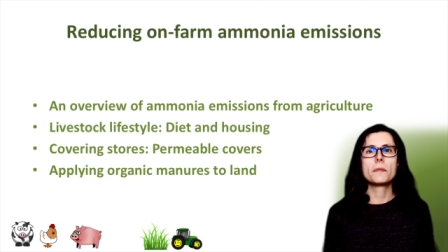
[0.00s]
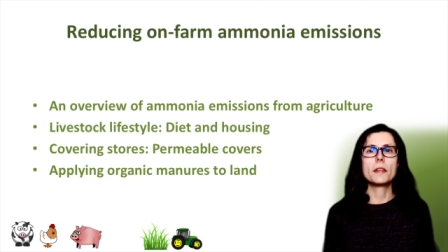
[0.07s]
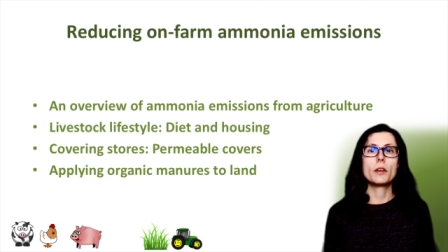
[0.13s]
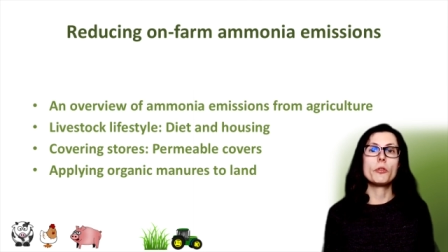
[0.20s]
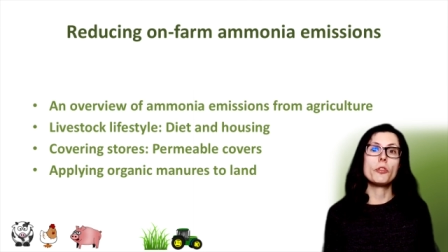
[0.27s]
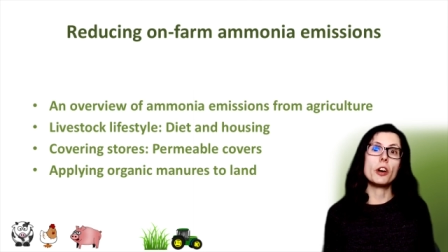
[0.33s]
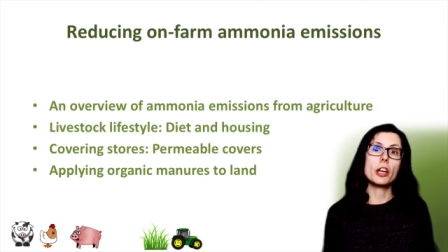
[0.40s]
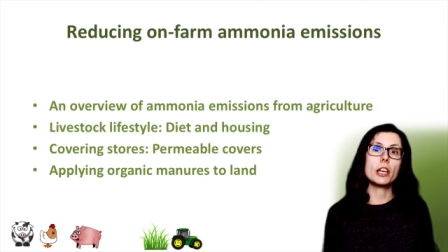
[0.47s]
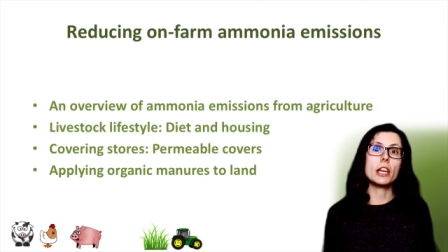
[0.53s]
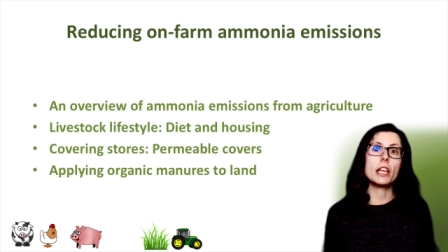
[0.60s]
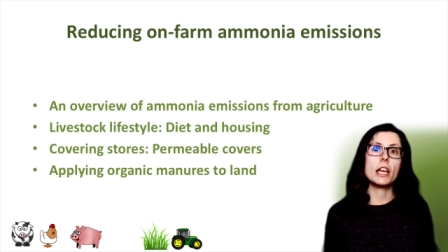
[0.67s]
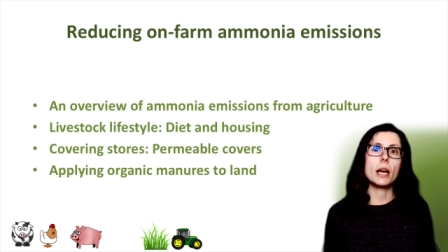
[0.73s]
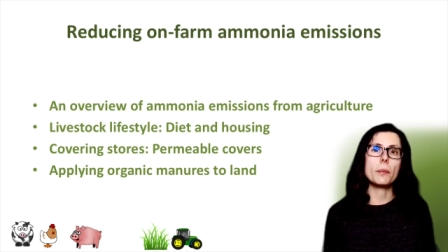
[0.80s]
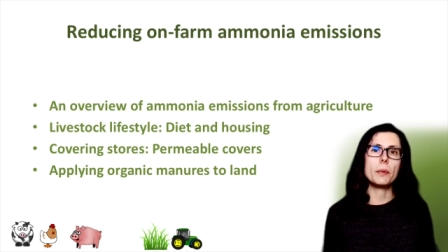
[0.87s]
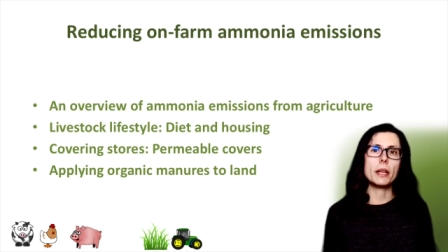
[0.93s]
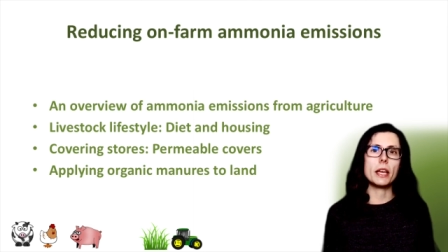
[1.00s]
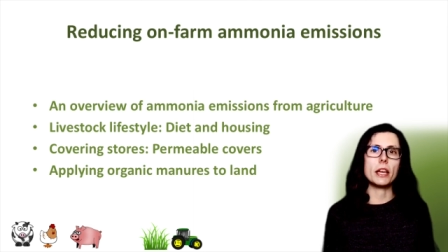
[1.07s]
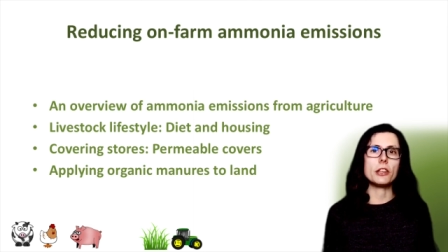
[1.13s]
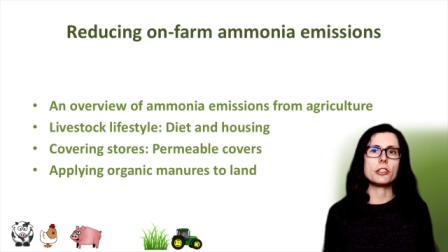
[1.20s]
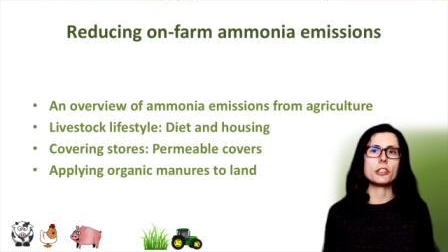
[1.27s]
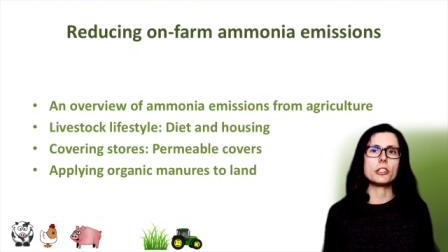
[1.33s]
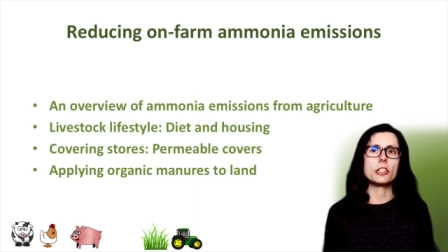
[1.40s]
Finally,
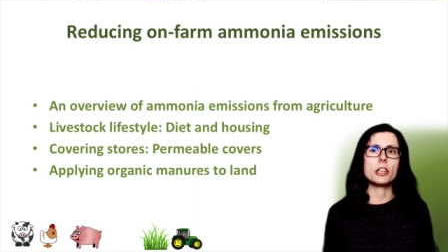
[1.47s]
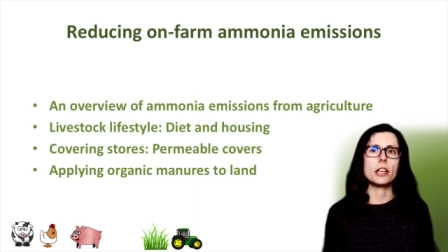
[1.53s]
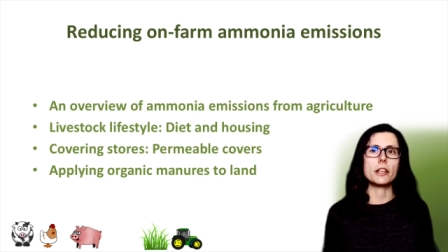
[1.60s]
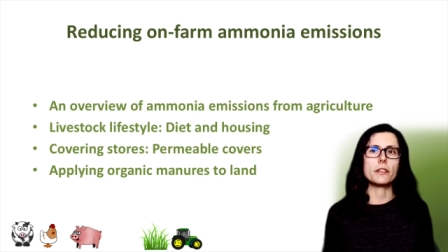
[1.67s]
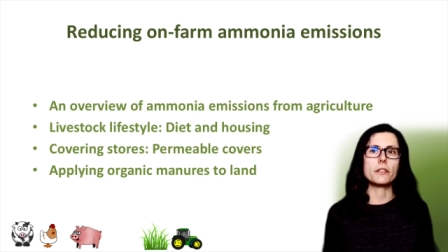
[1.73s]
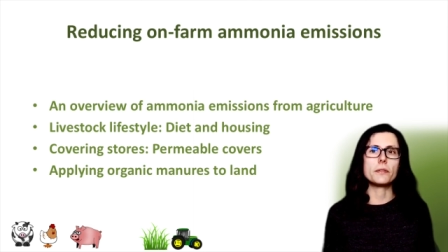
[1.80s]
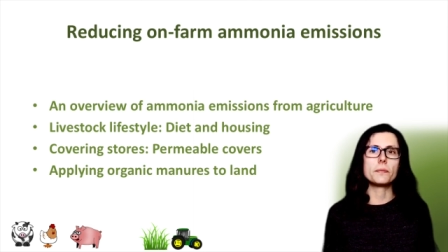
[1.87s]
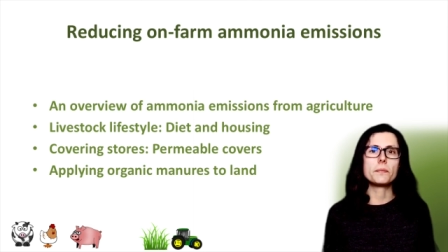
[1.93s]
application to land.